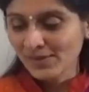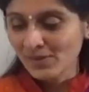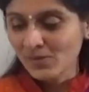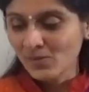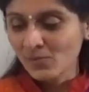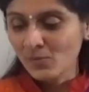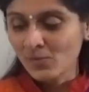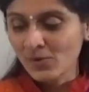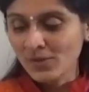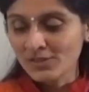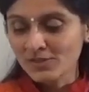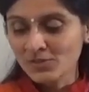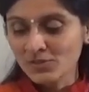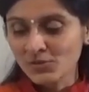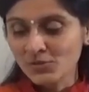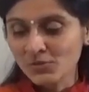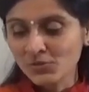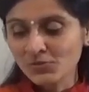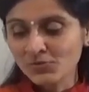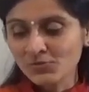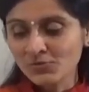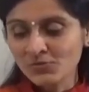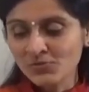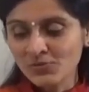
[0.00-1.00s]
One should
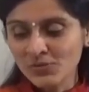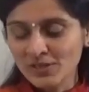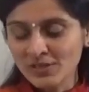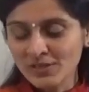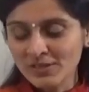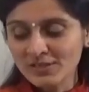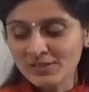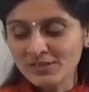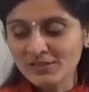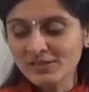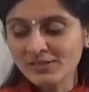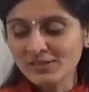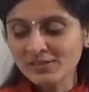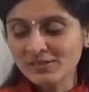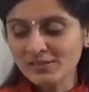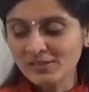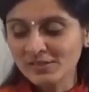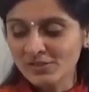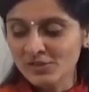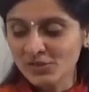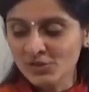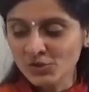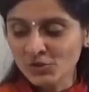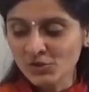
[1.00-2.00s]
first
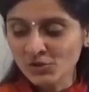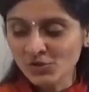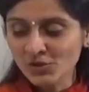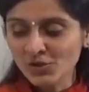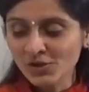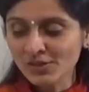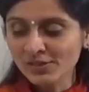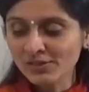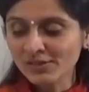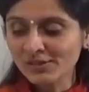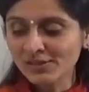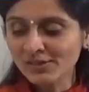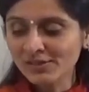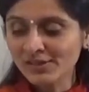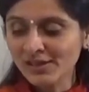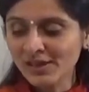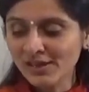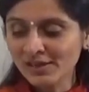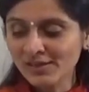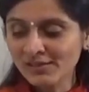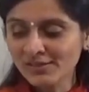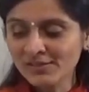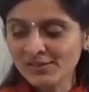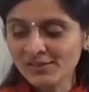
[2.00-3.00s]
destroy the
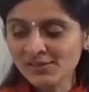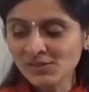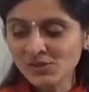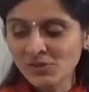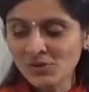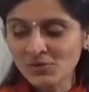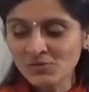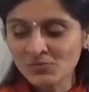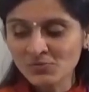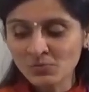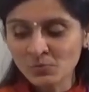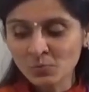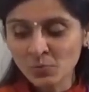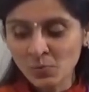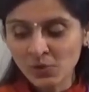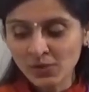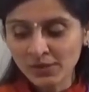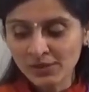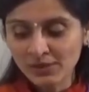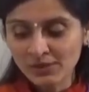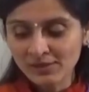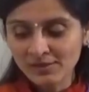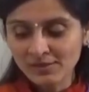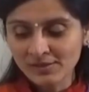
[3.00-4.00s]
dullness of
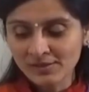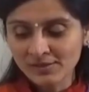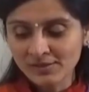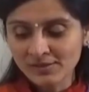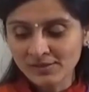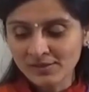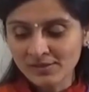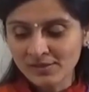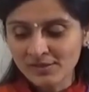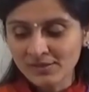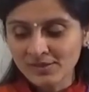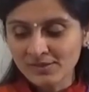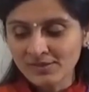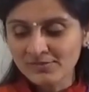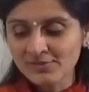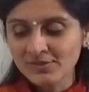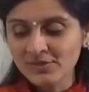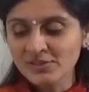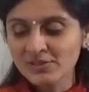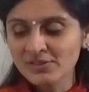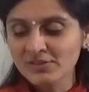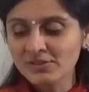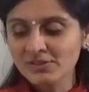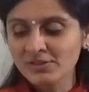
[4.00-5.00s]
wit, which
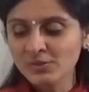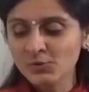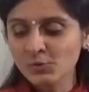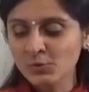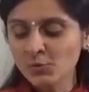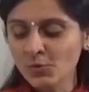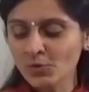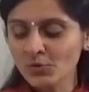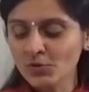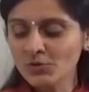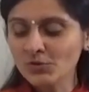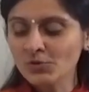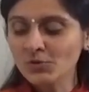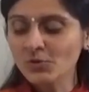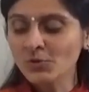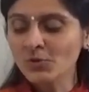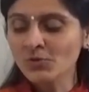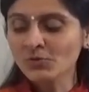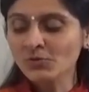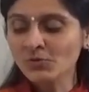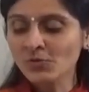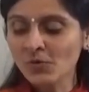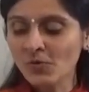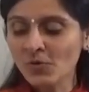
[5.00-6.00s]
is the source of
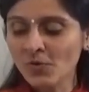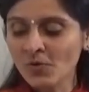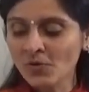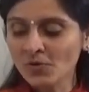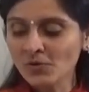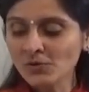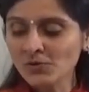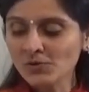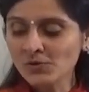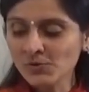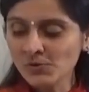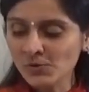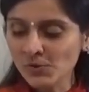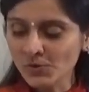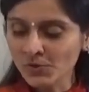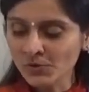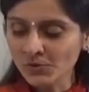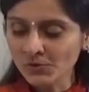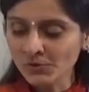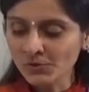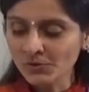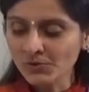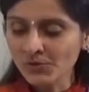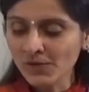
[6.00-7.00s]
all
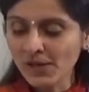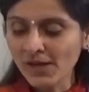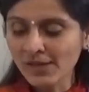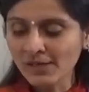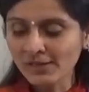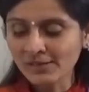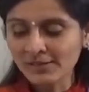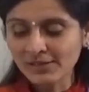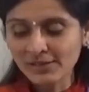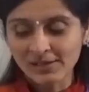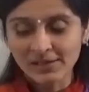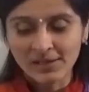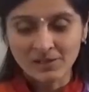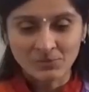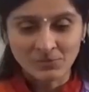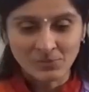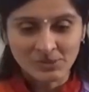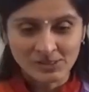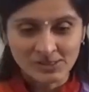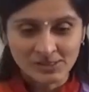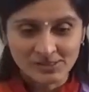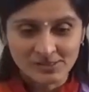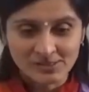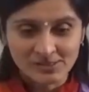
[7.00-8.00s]
sorrow and
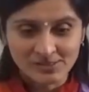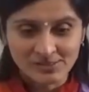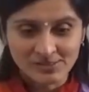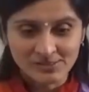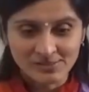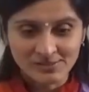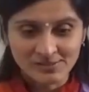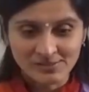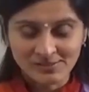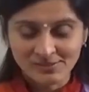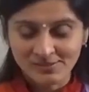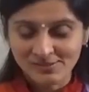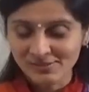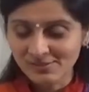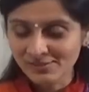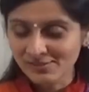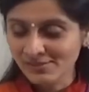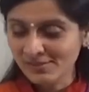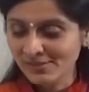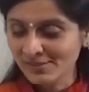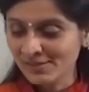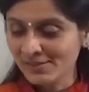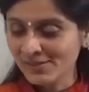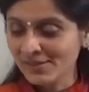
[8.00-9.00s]
calamities,
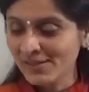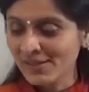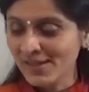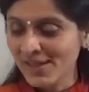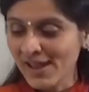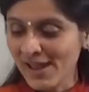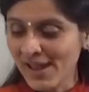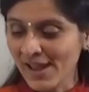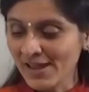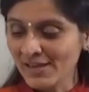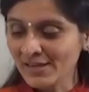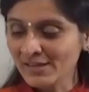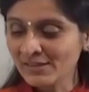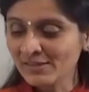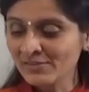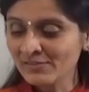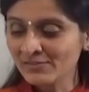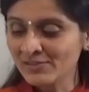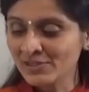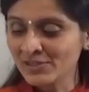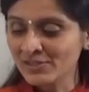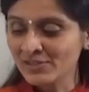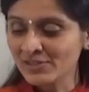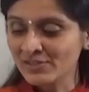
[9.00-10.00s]
and
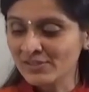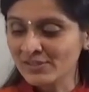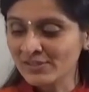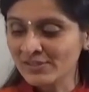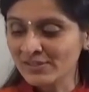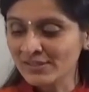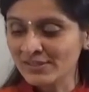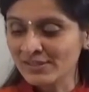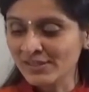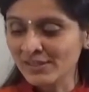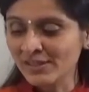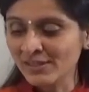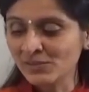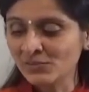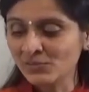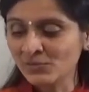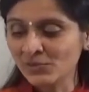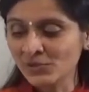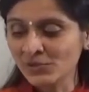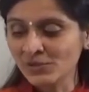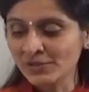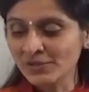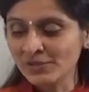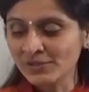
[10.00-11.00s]
which is the seed
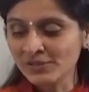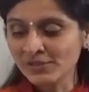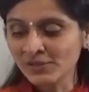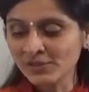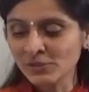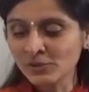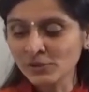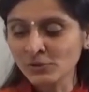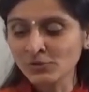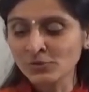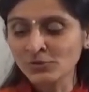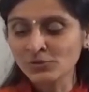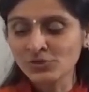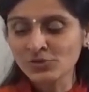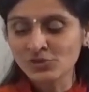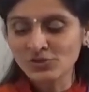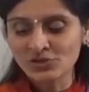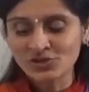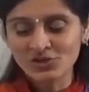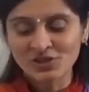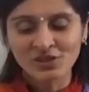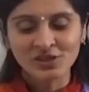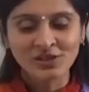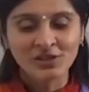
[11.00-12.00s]
for this huge
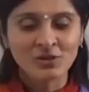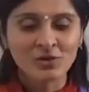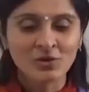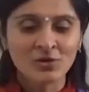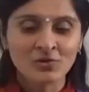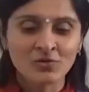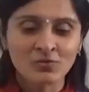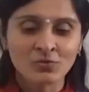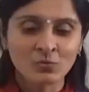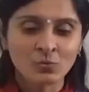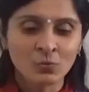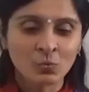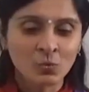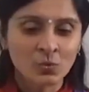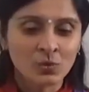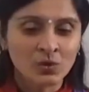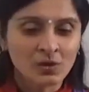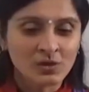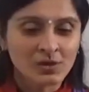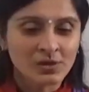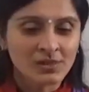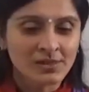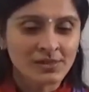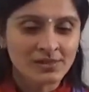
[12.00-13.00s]
tree of
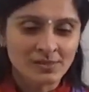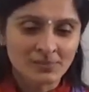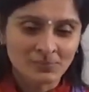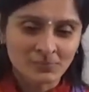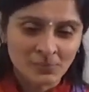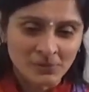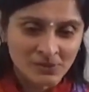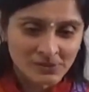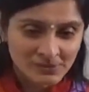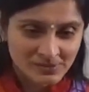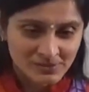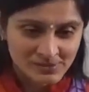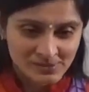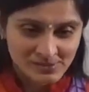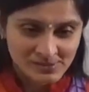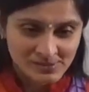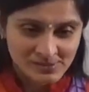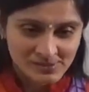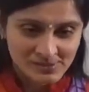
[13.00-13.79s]
world appearance.